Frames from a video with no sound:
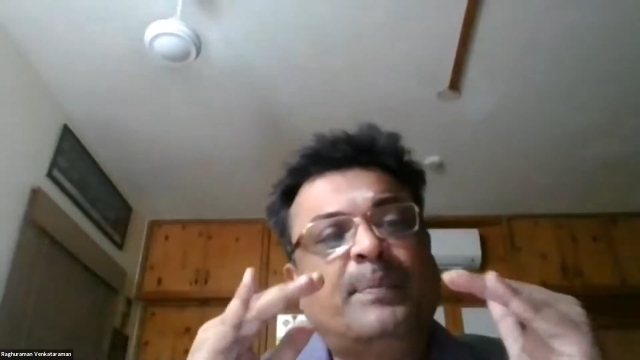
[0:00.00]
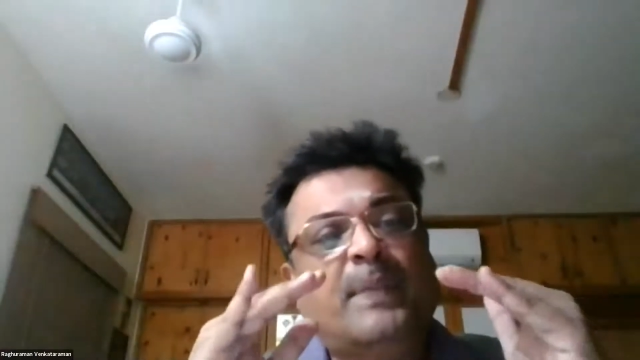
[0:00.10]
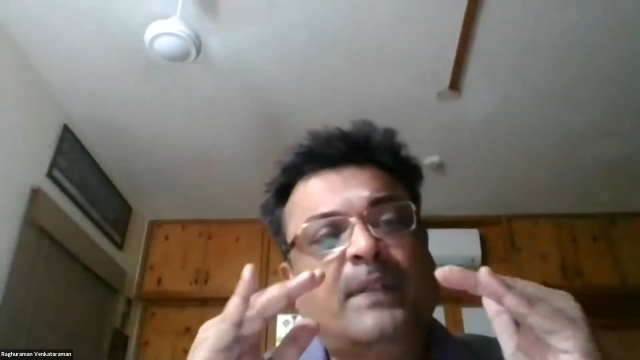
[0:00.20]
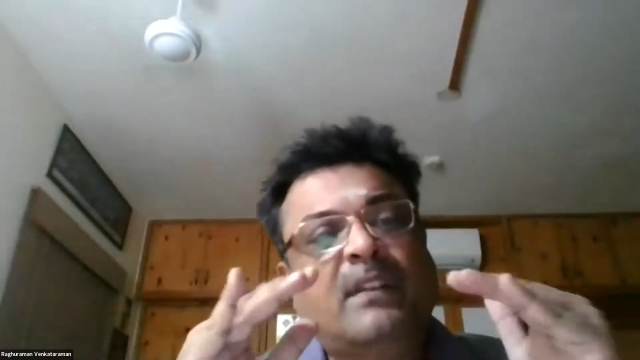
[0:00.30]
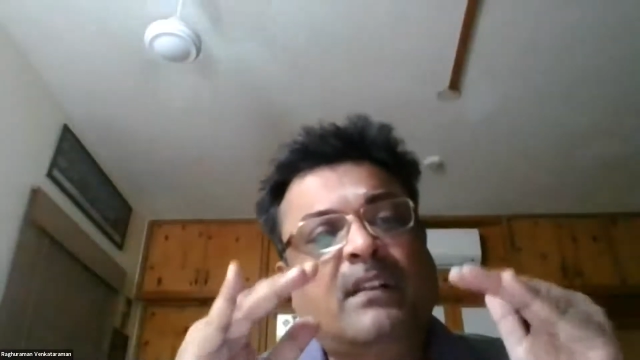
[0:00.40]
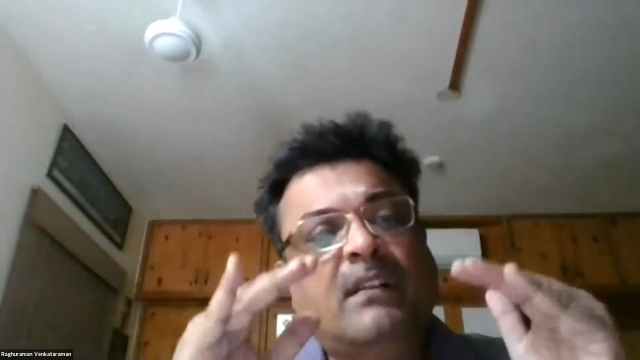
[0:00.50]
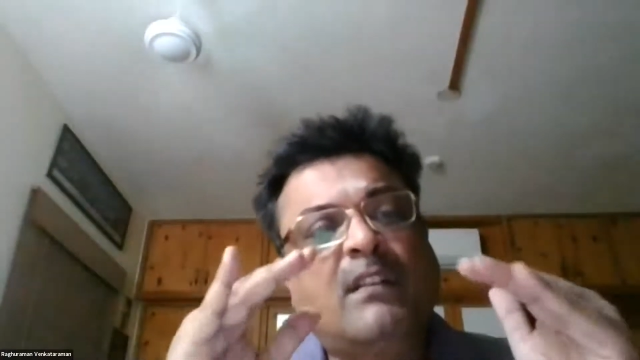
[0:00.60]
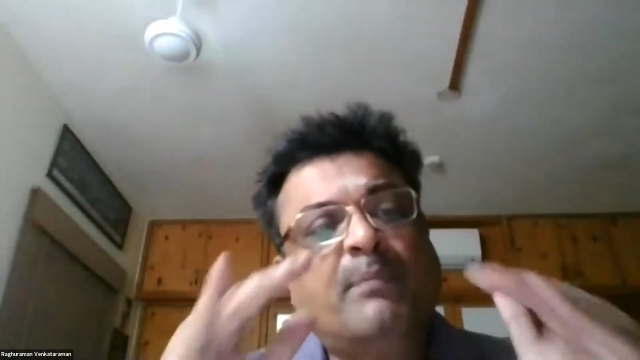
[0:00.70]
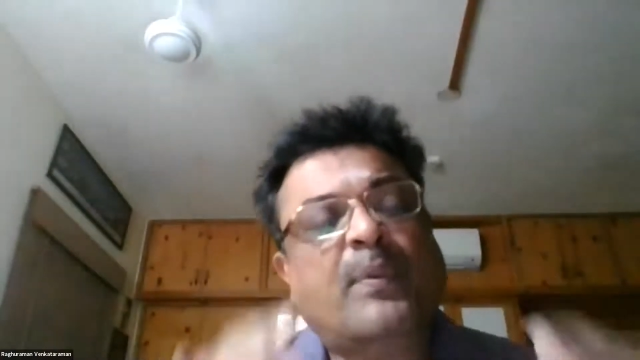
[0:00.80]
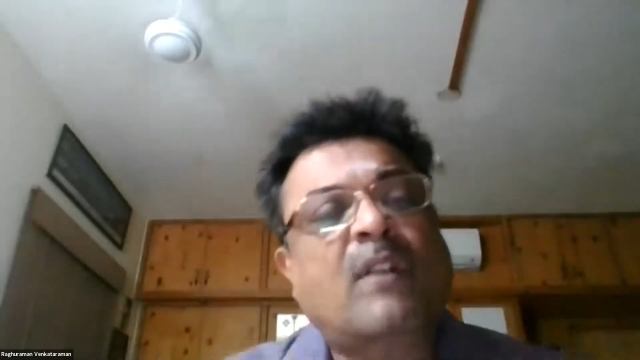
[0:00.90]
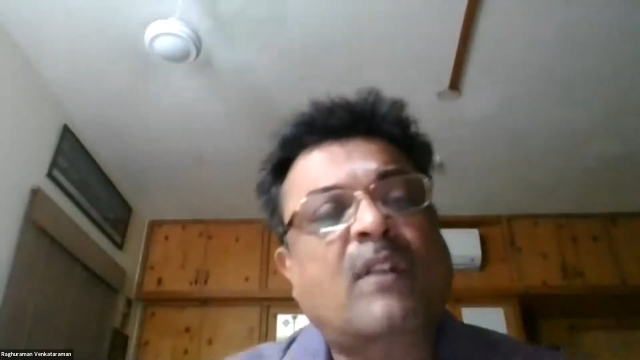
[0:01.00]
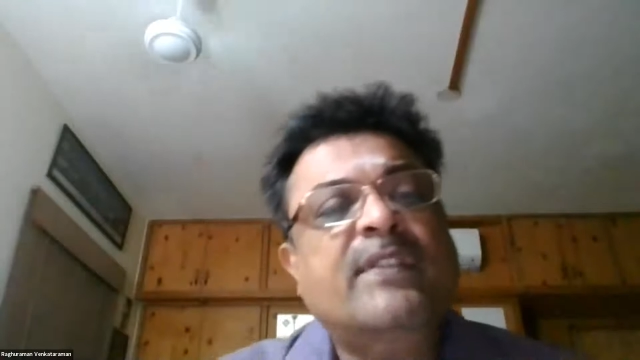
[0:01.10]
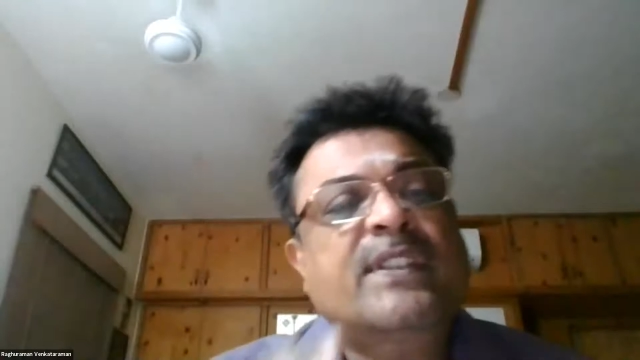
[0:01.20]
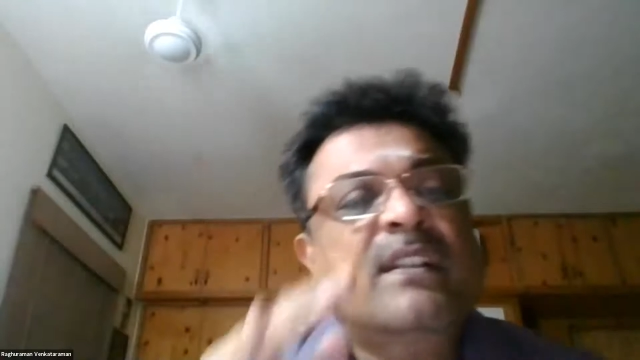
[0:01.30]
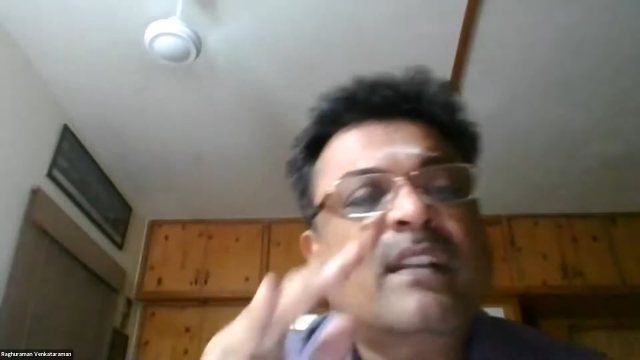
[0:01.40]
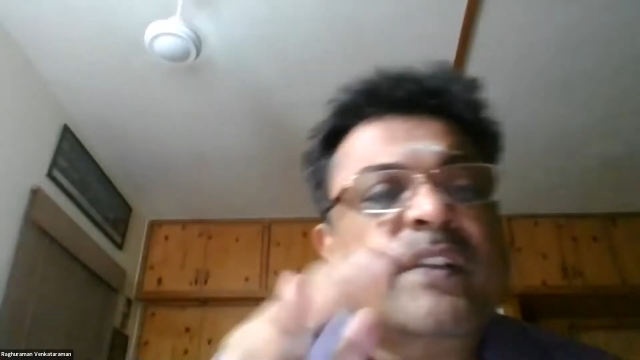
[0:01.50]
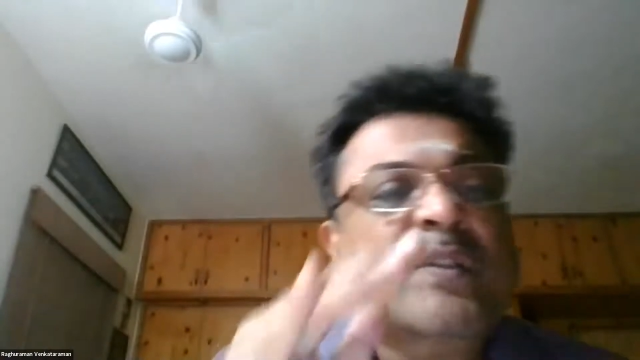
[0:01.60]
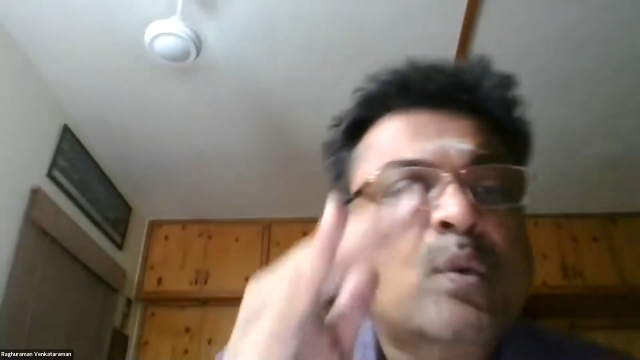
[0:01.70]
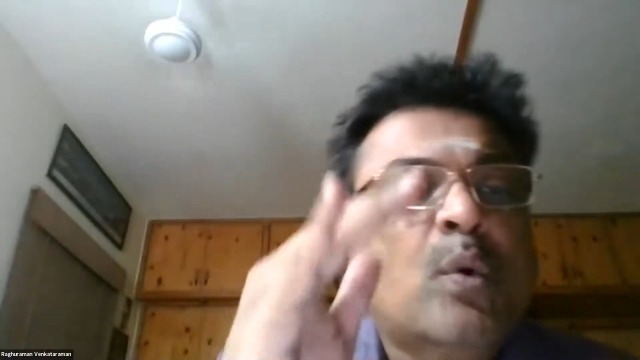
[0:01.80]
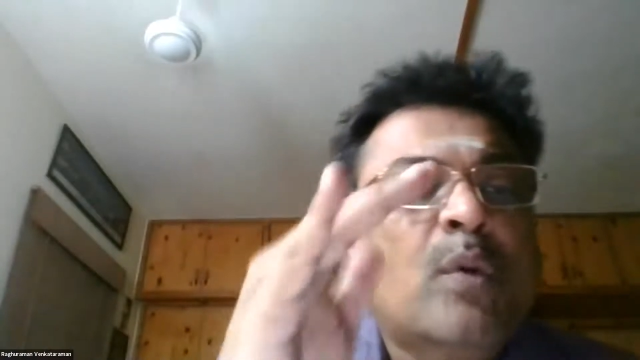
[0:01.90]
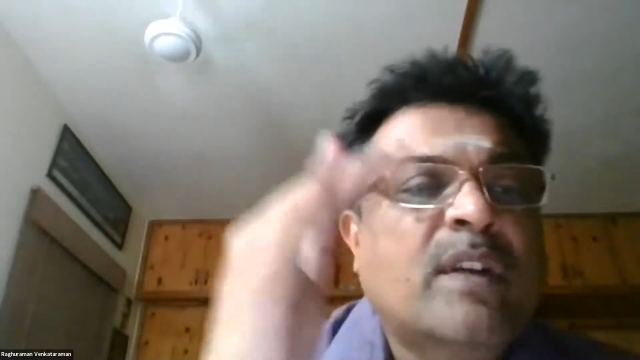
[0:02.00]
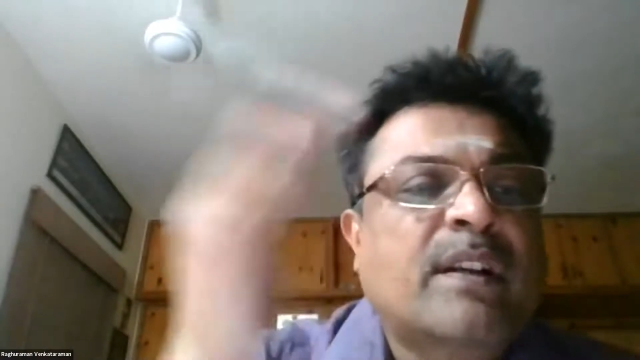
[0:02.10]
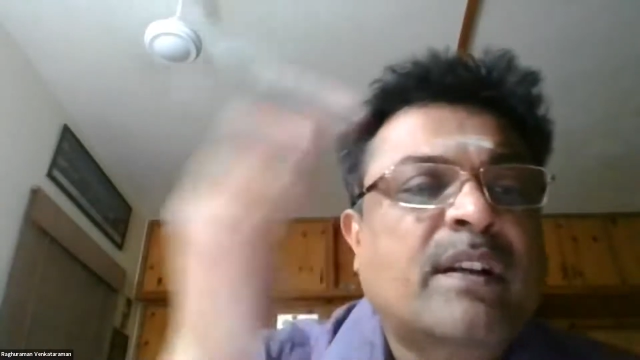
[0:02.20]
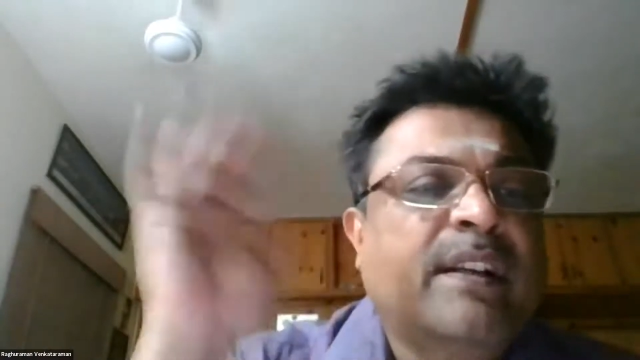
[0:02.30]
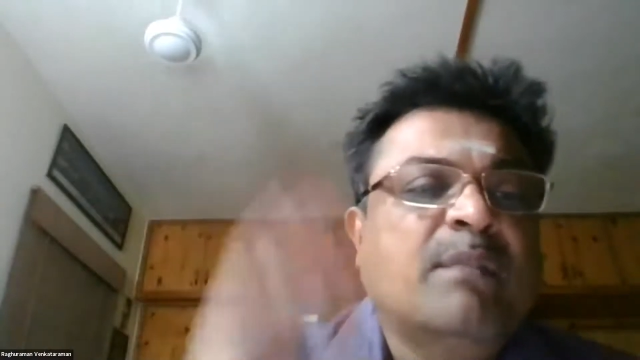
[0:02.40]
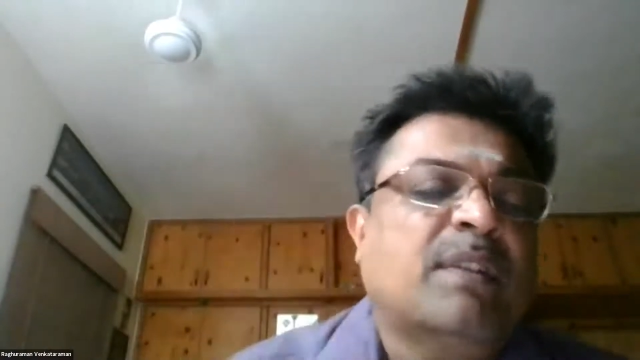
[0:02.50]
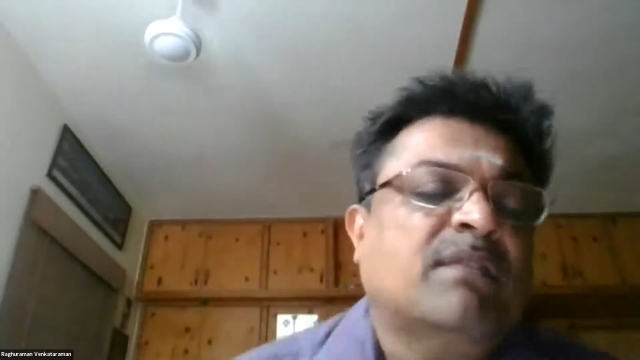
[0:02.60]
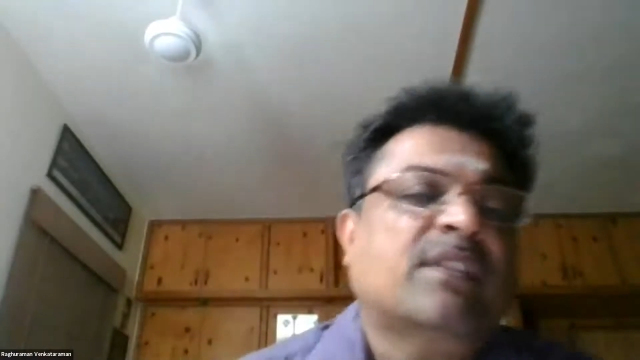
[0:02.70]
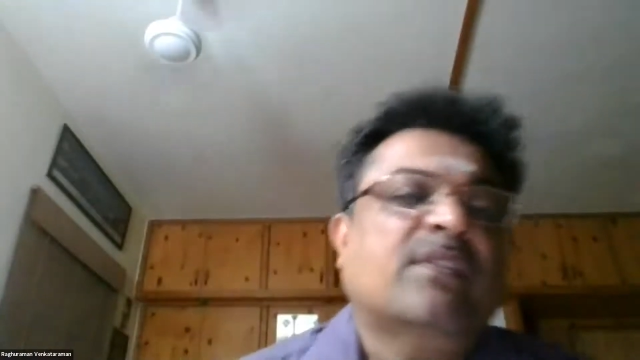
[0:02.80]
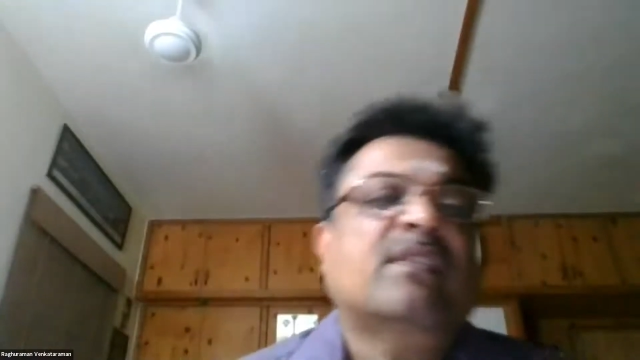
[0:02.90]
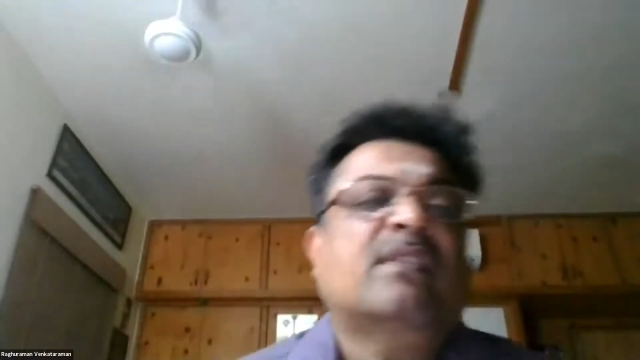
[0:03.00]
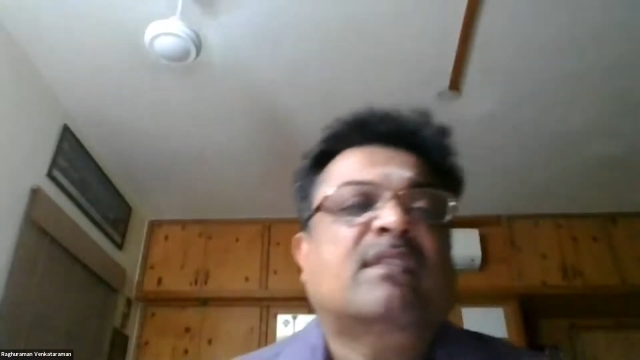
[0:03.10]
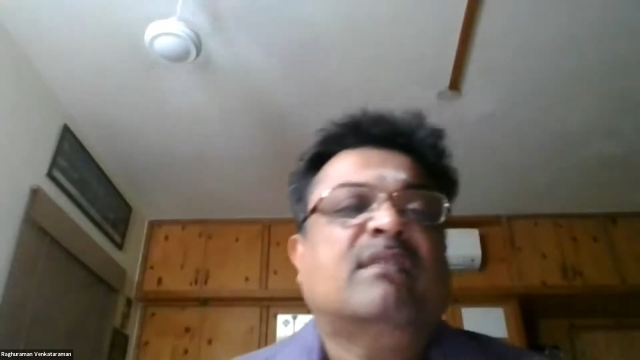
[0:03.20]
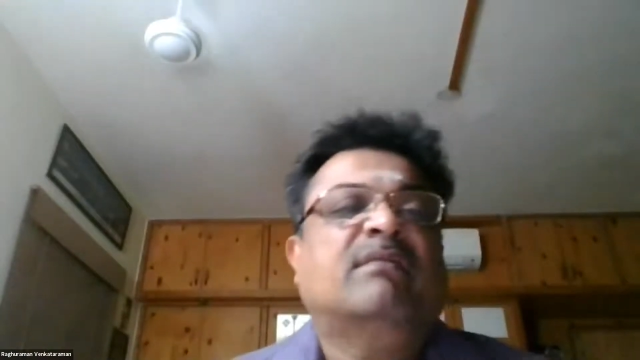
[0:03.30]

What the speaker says: particular provision has overriding powers.